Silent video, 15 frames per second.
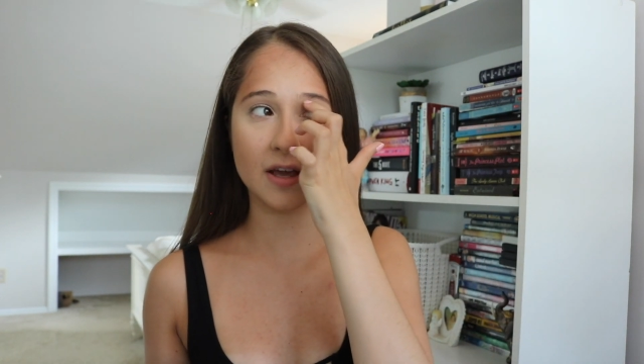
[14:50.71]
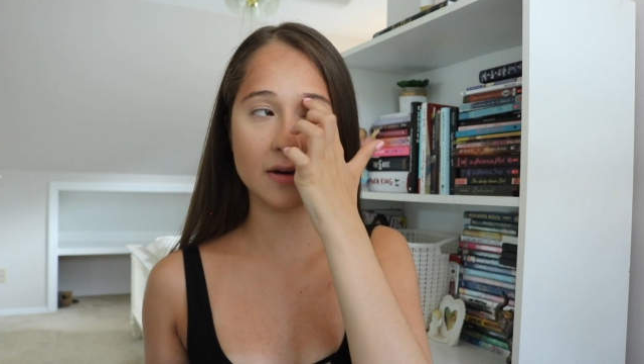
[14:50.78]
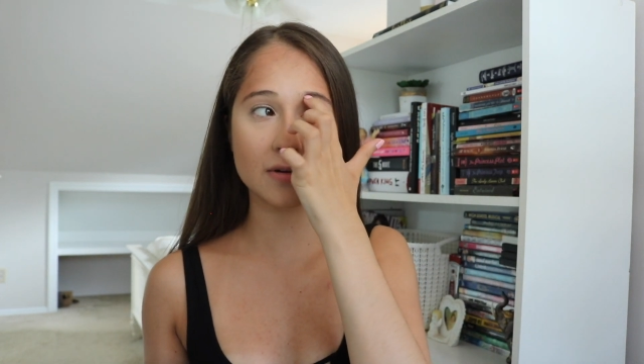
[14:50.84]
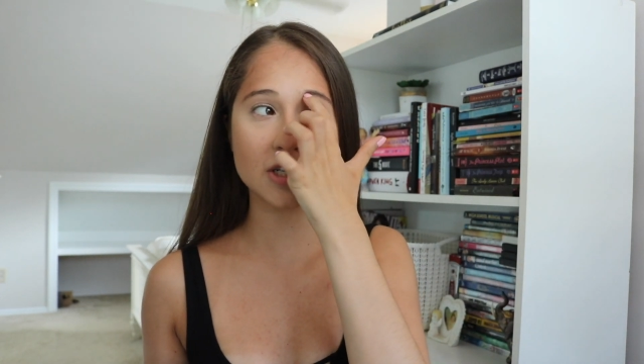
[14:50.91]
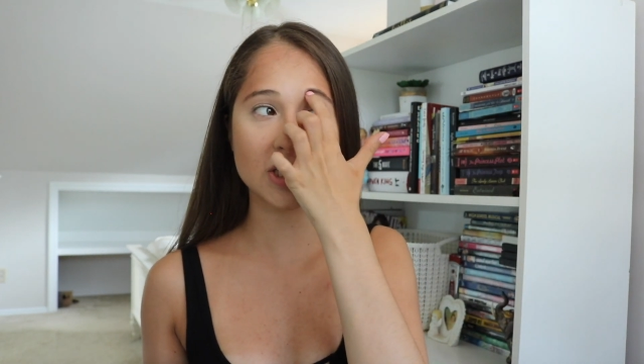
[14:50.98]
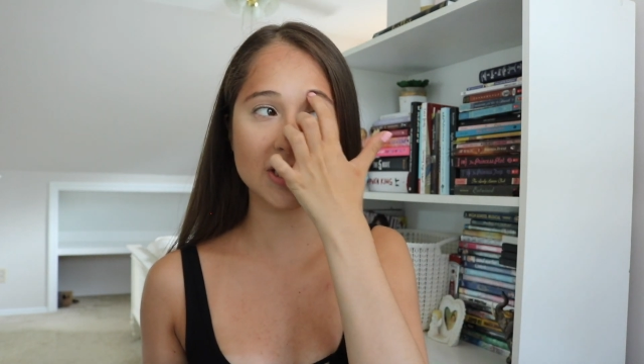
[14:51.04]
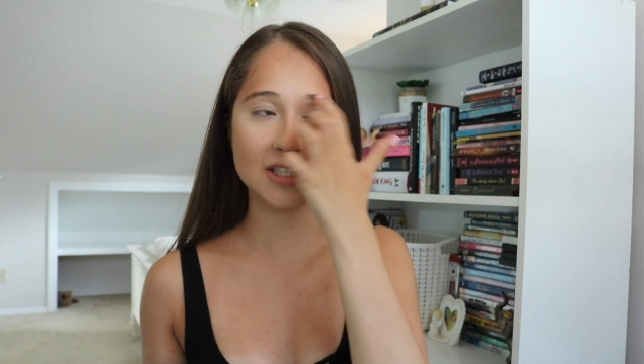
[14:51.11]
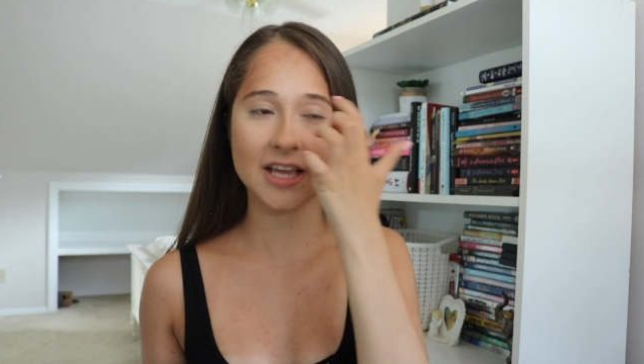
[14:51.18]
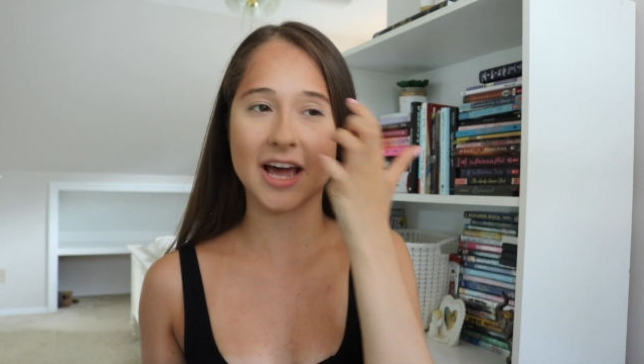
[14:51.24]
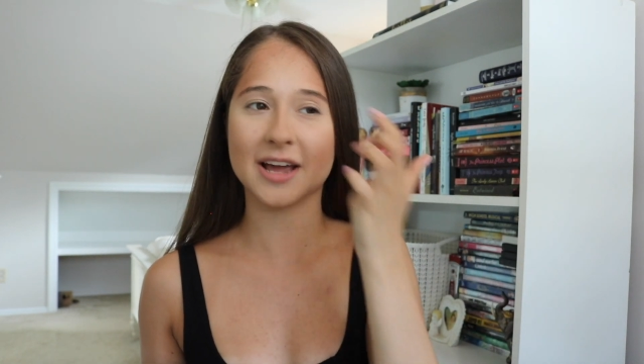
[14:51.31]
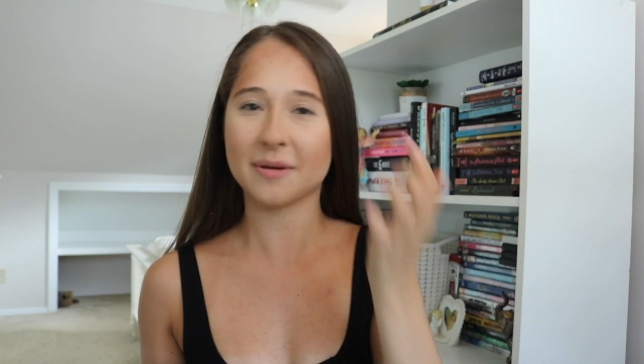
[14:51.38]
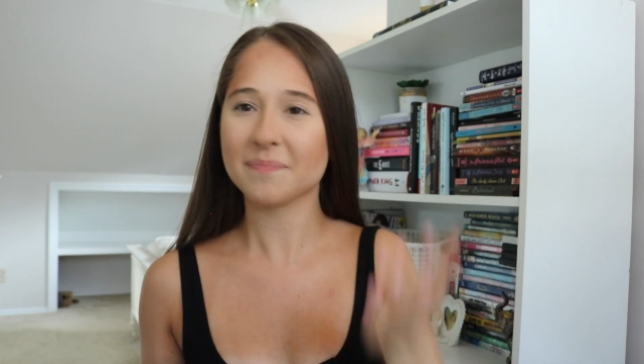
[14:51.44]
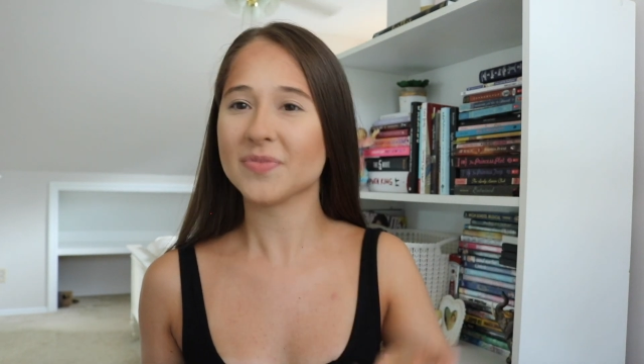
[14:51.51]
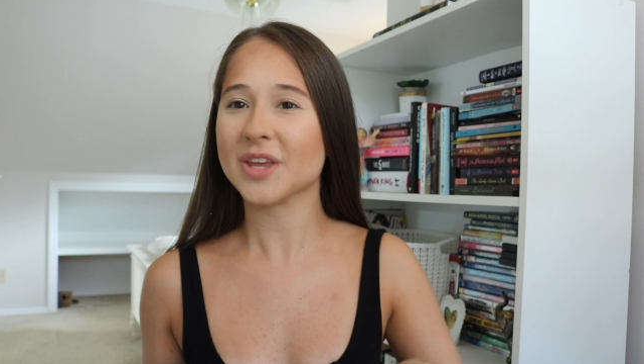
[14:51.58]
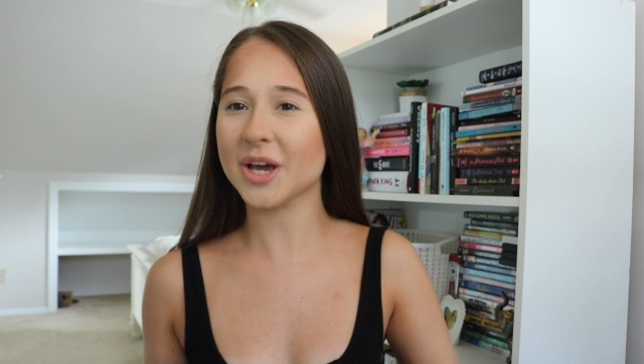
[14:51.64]
It was just
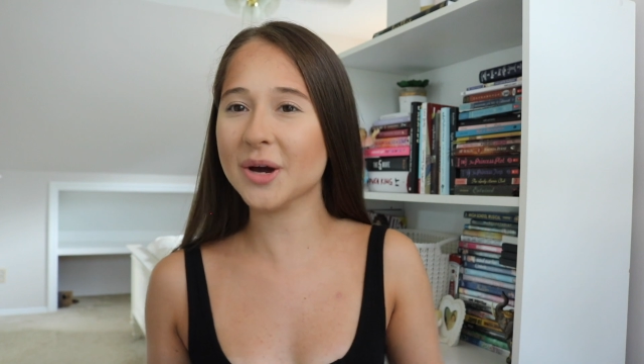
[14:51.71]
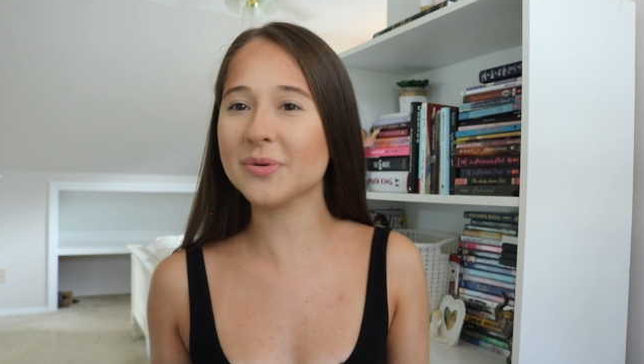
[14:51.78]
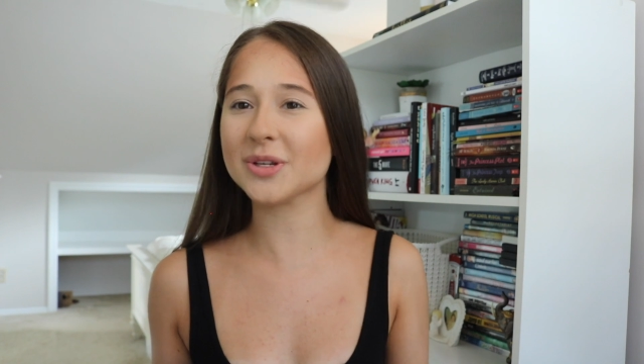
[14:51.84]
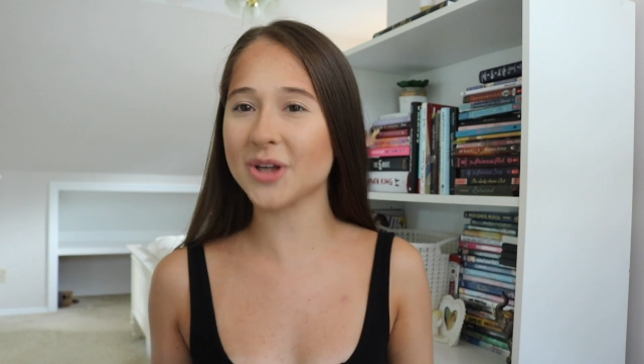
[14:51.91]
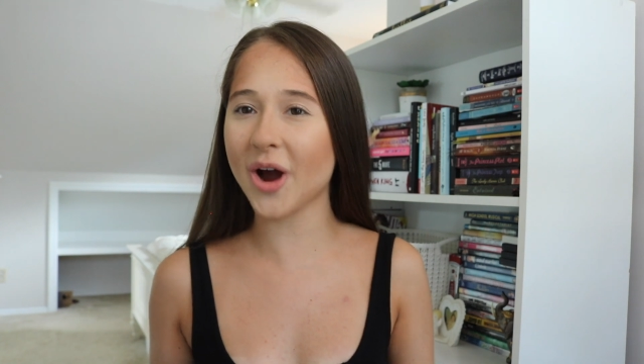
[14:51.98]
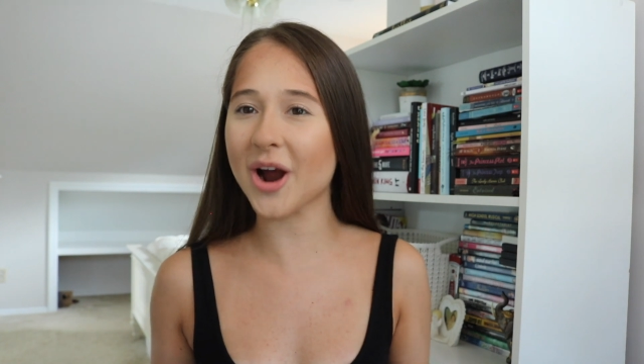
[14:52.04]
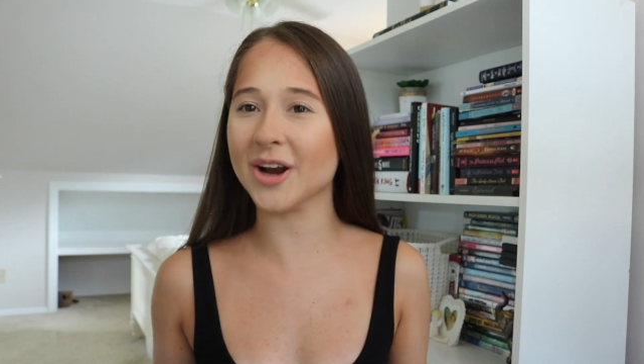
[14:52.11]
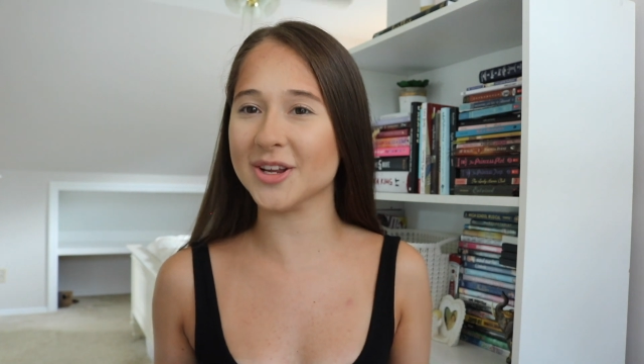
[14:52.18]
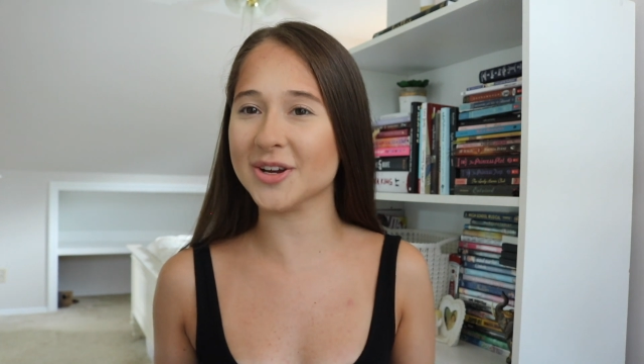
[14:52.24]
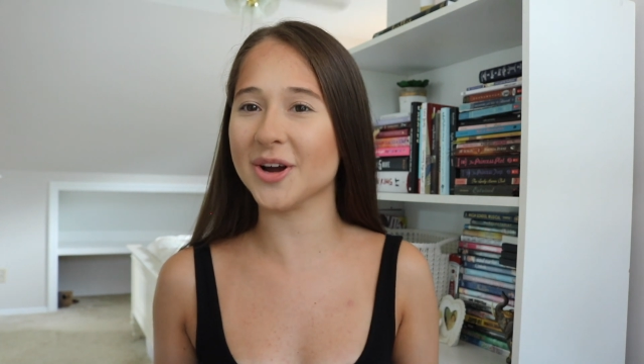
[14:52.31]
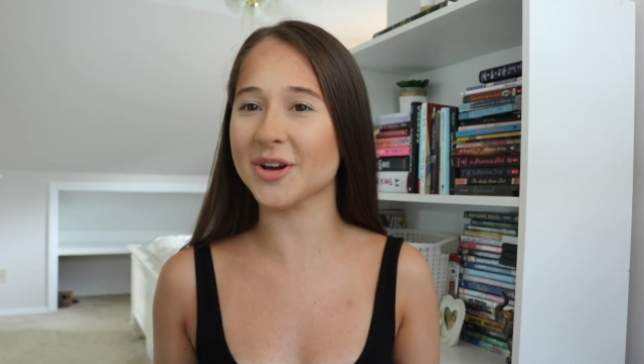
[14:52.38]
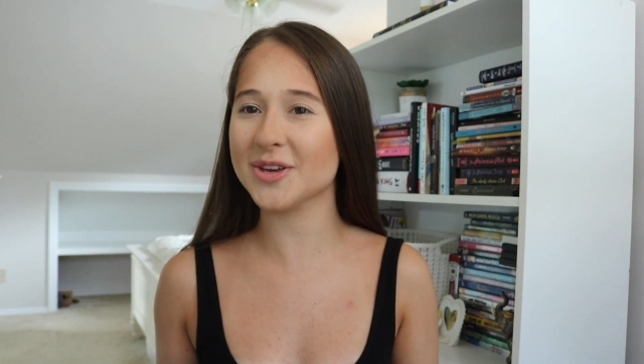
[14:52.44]
like, it was hard, you know,